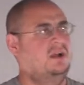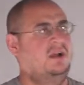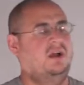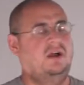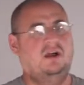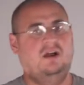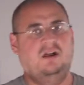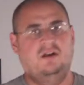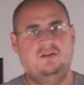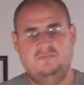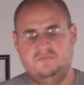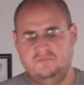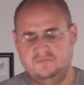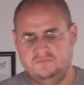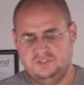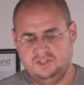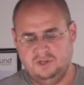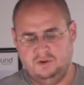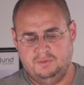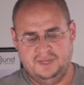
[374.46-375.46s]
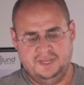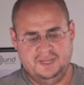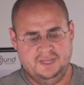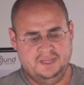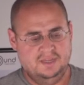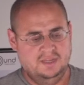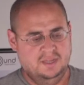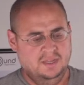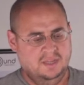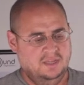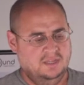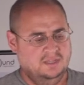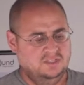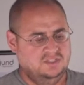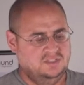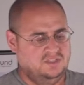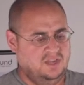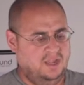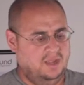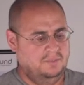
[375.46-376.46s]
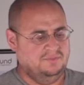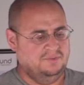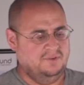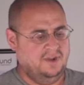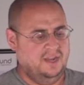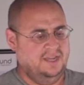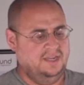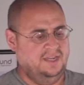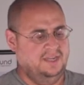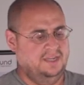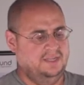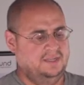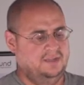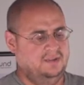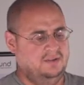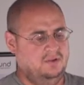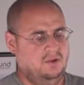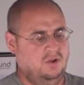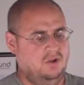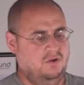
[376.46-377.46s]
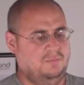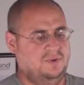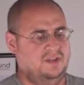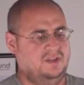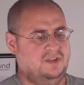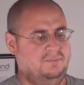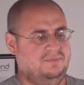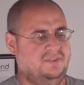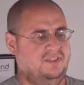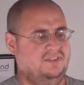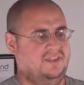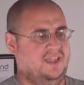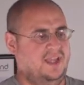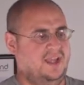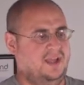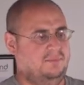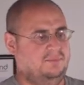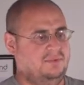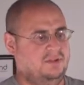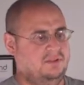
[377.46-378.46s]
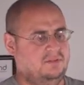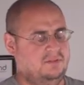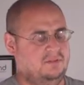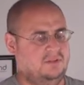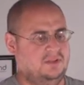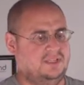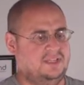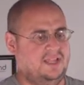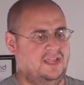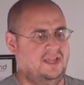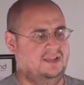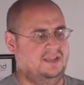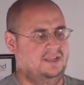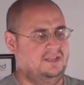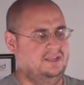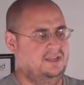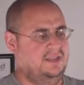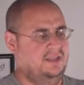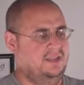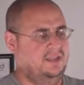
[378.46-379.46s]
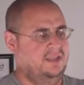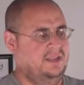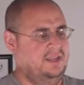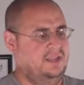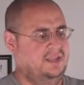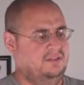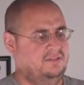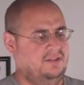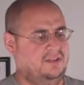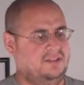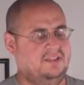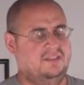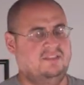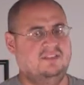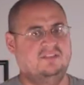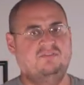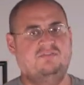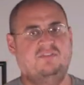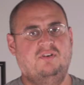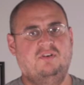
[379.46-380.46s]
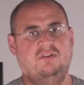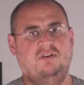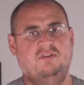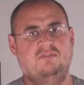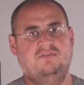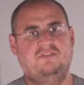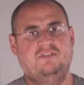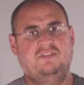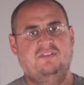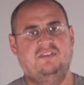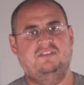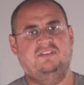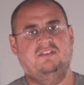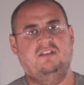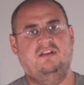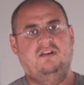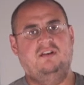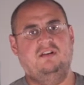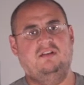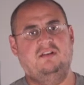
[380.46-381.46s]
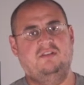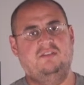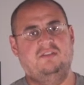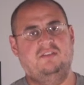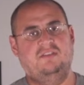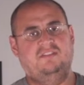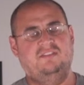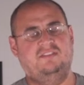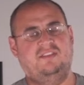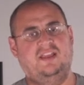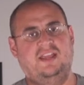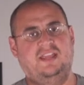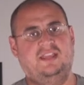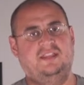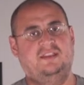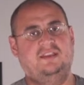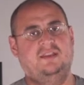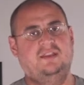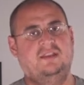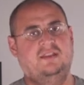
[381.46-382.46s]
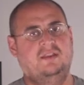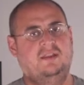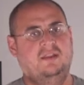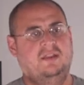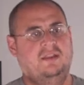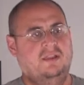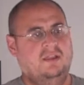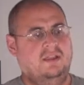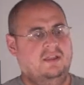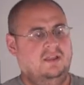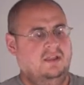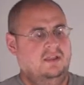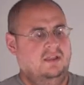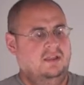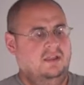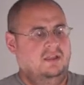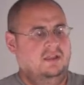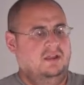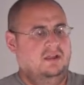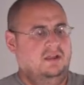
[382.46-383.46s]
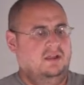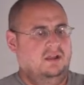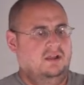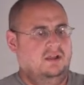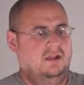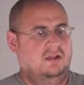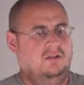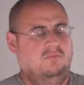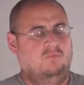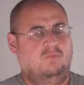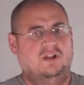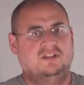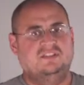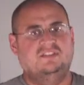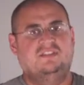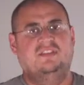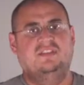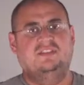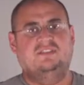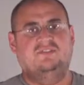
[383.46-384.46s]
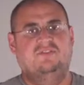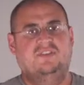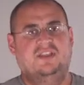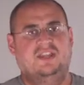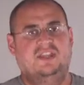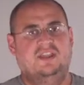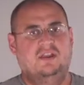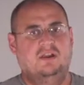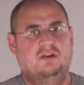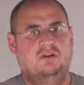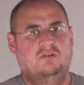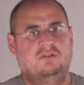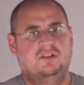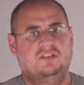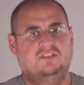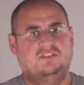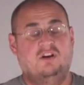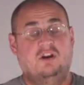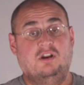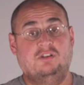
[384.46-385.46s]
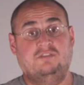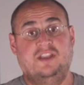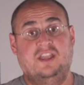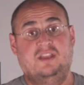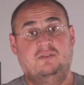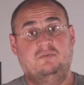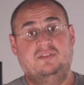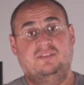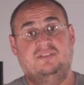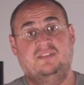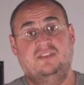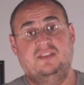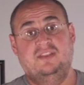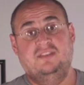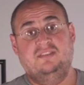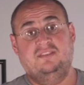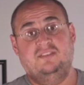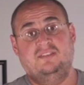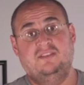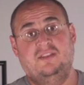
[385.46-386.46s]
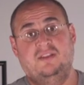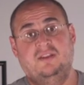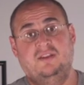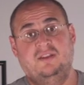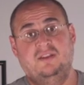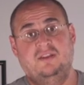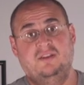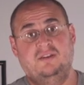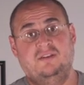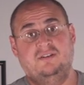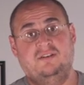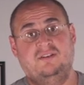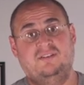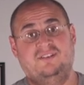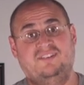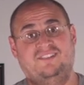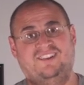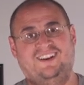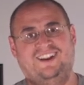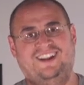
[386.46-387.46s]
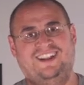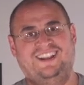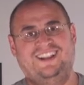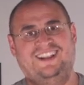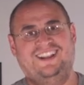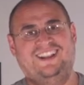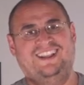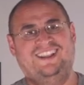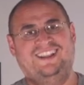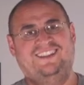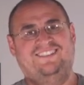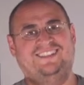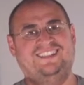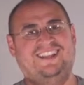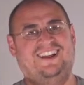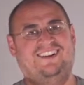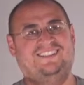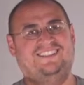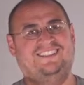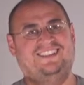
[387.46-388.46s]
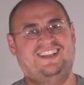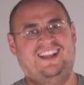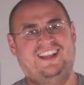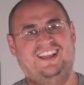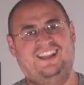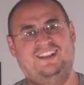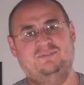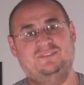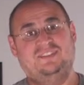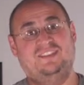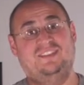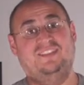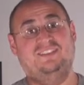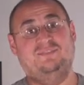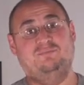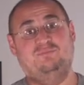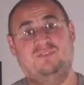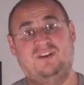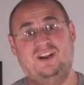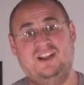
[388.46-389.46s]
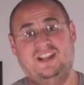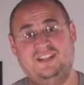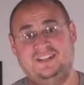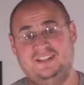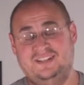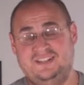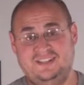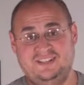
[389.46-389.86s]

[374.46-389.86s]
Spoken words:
of Joey stopped writing, opened up this app, looked at it. He looked at this photo for this long on this site. Watched this video, his heart rate was this, right? He was outside, it was this bright